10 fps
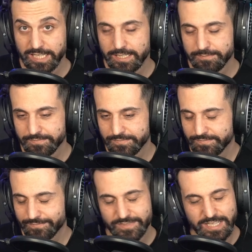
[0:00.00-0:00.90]

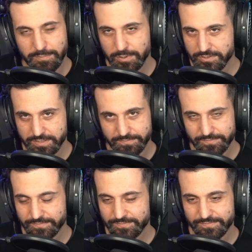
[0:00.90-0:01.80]
It's not a person.
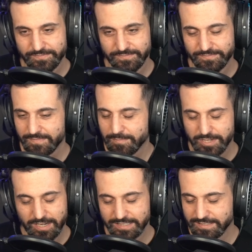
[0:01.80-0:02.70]

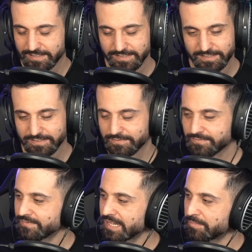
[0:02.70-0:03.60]
Sorry, it's just
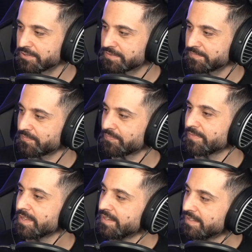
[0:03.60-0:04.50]
not a person.
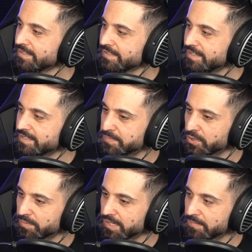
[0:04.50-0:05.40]
It's a
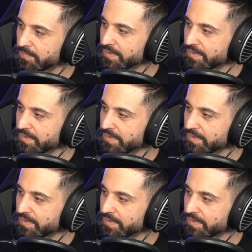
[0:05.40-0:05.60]
Pokemon.